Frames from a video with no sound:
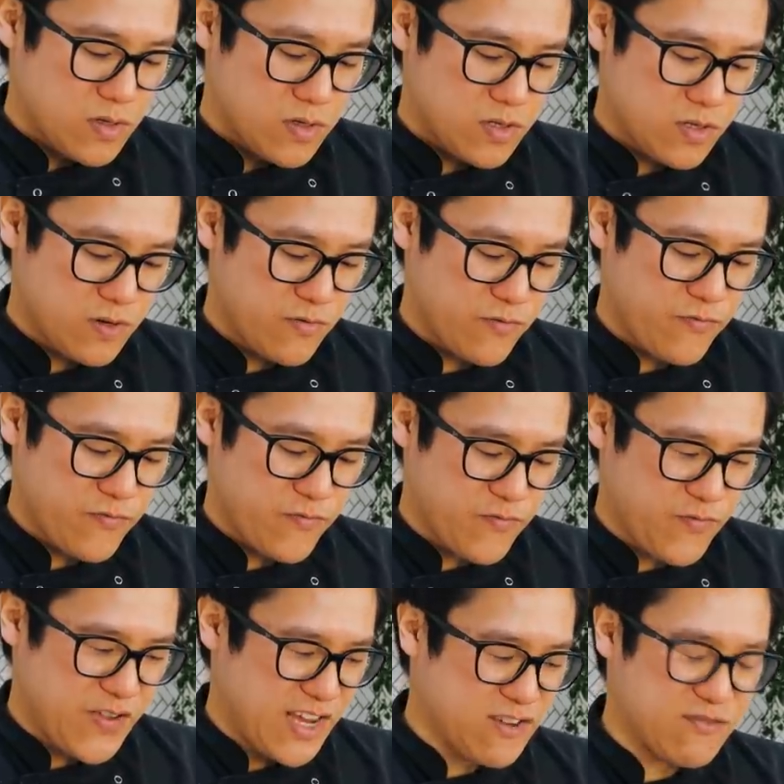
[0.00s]
sort of
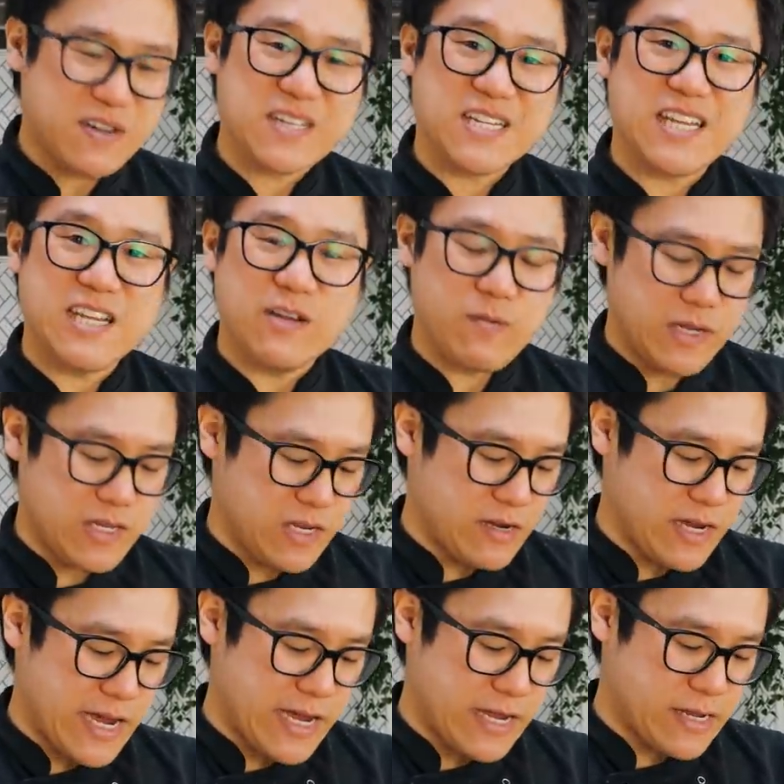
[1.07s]
vigorously with
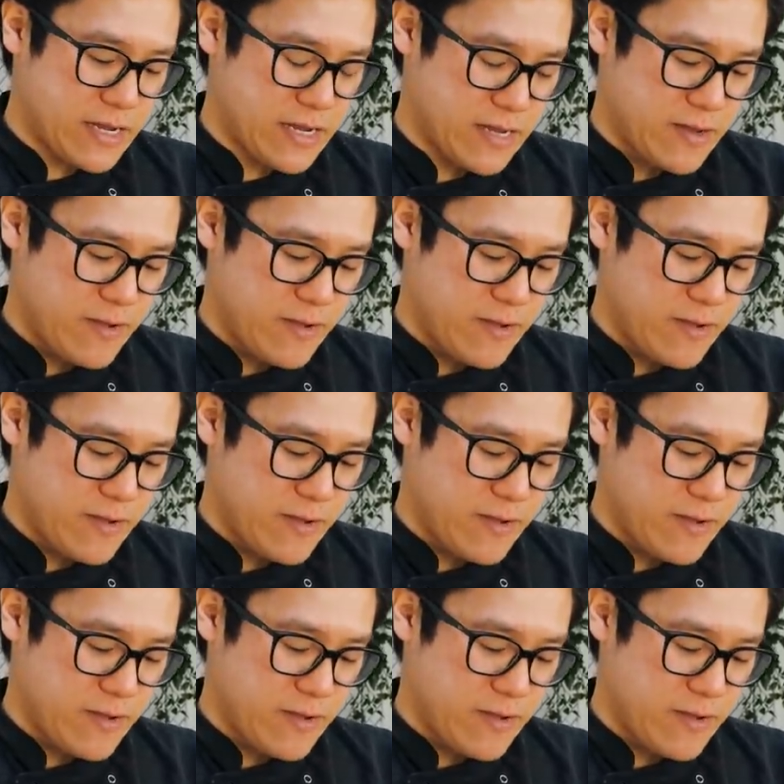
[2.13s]
your egg,